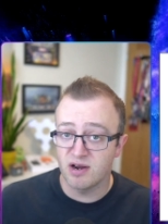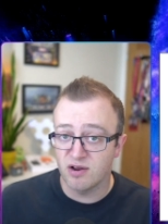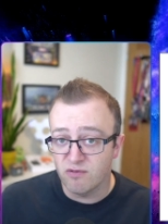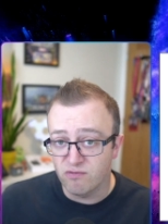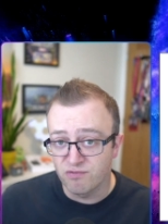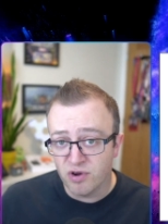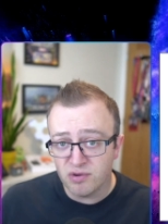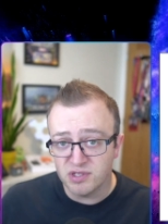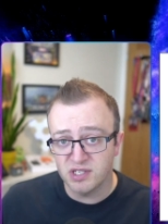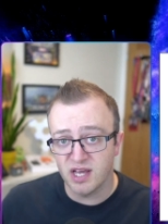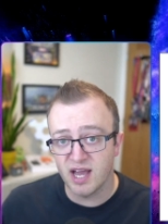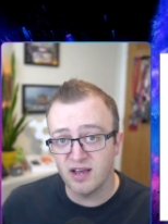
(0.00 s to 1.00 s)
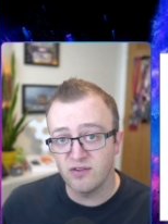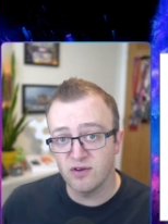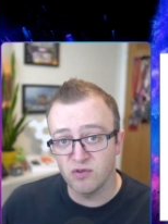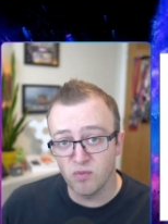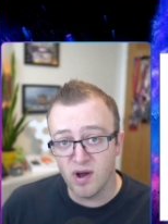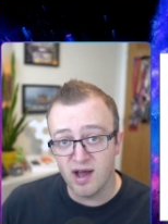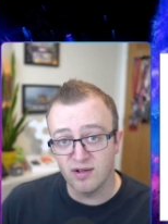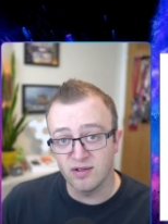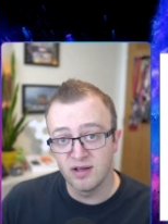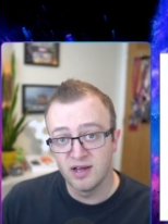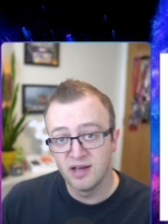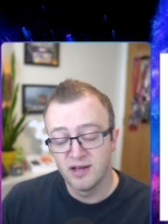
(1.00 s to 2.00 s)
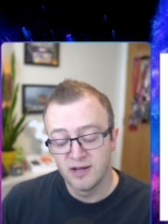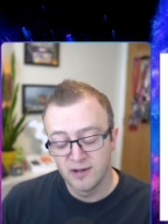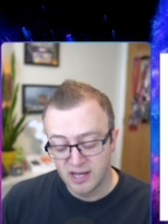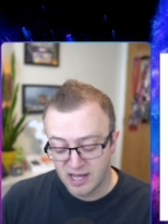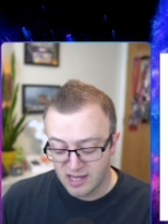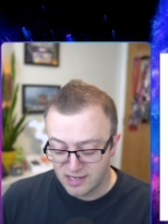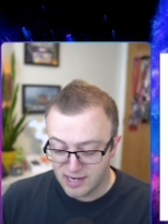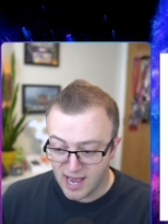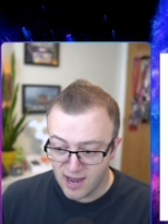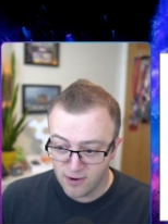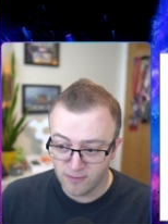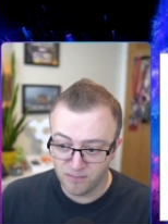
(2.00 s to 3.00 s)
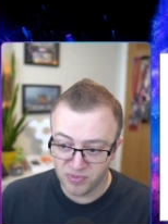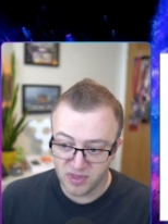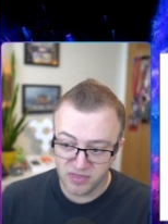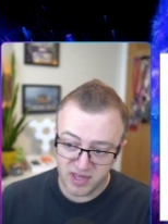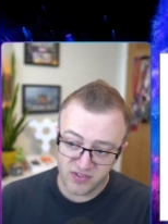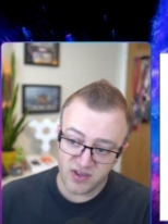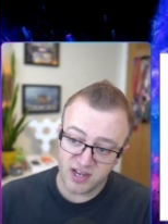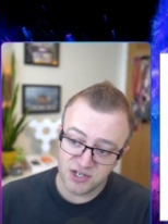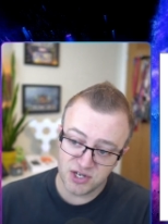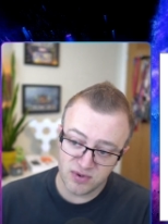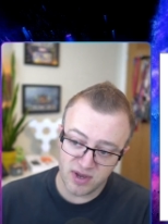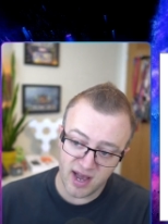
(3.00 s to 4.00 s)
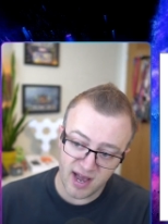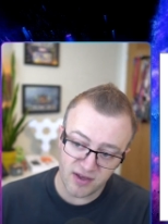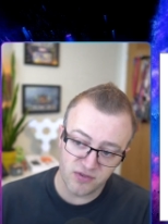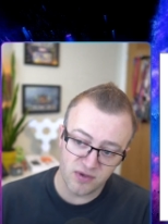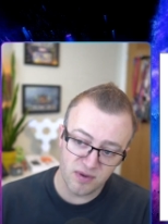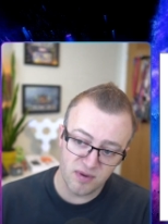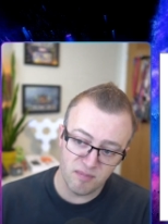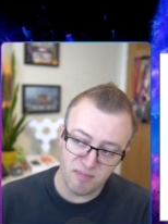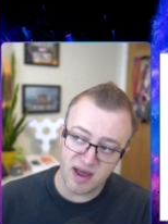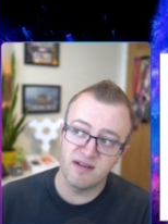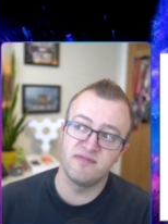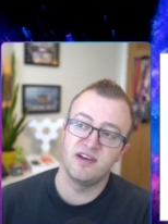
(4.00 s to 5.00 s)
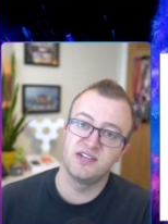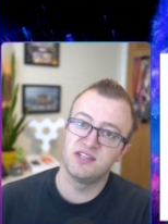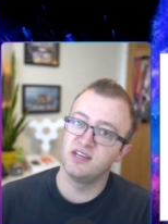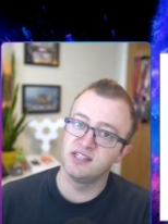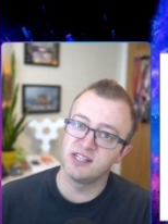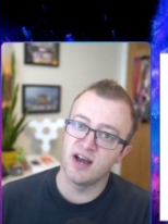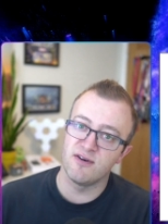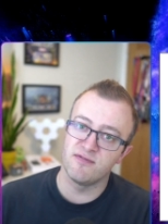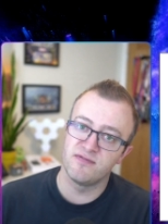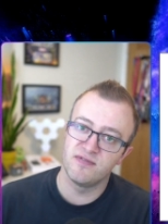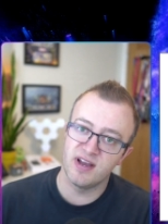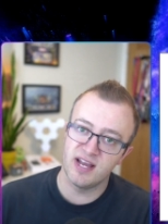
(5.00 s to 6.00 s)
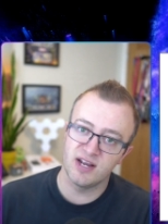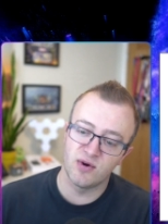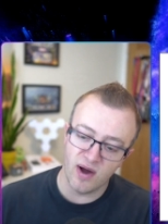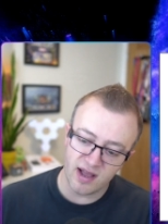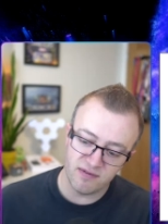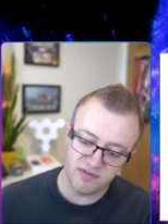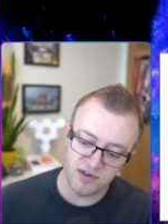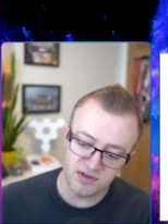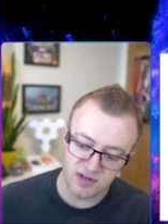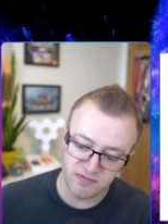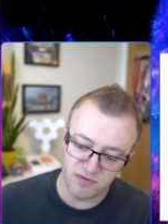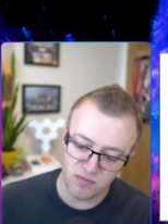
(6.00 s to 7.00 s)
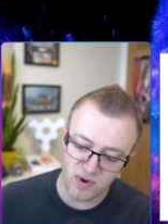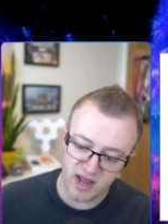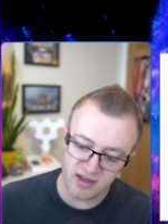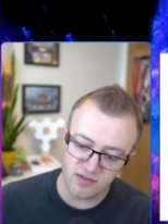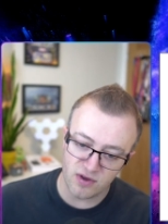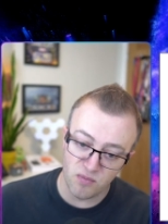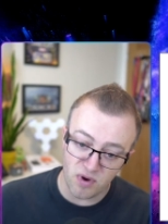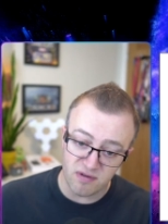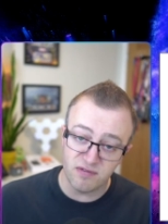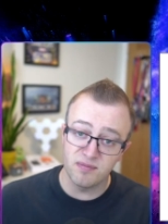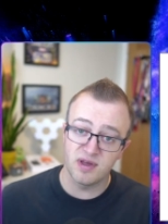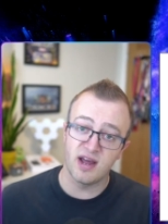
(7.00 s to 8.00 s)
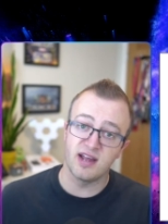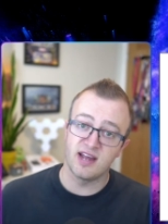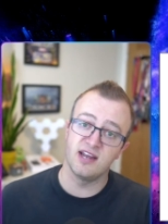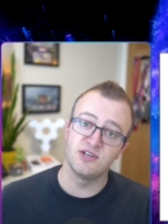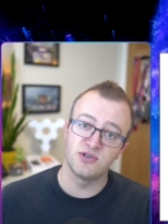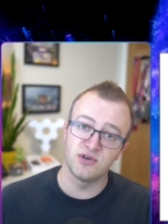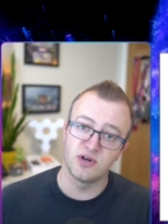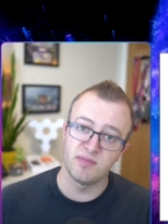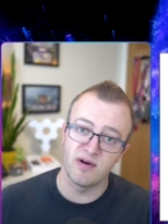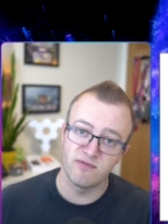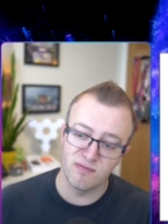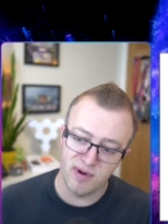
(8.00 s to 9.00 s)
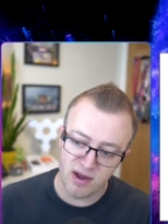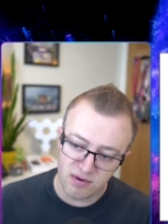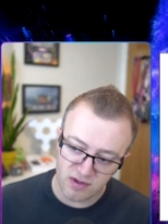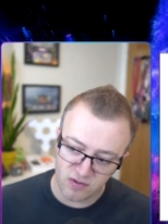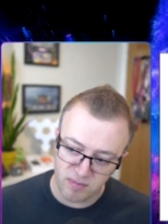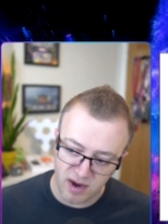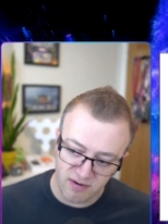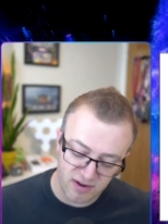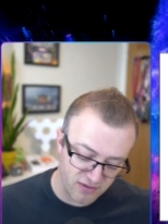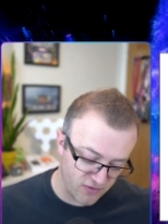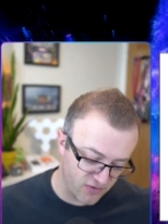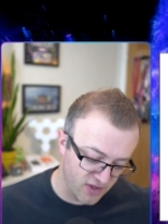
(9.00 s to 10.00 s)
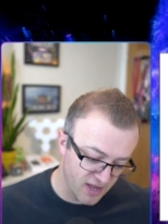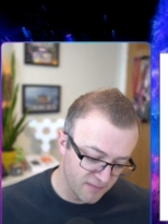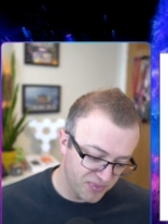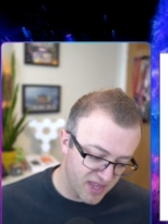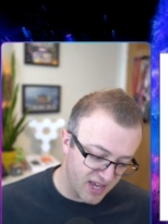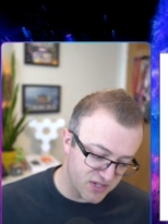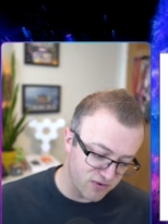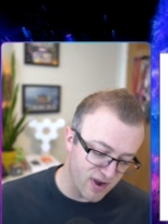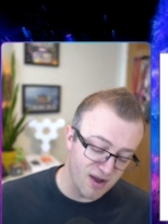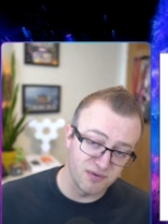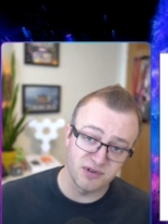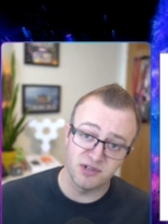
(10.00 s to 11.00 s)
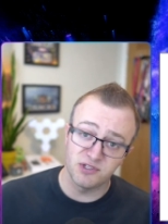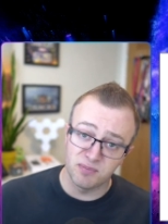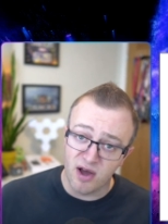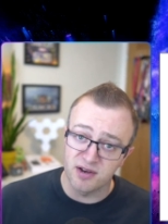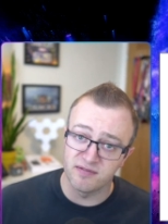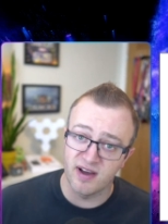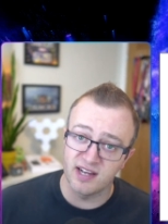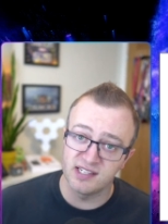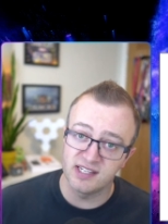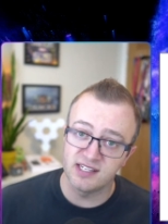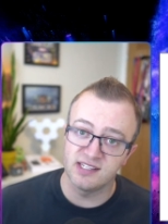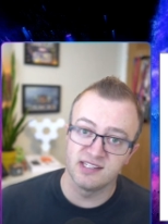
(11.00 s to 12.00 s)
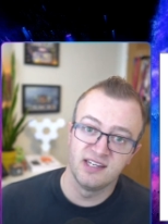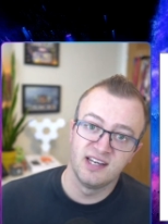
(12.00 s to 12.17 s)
of root CAs as well. Now, this issue has manifested itself in quite a few different ways. And one of them that I can talk about from my own experience is around smart devices.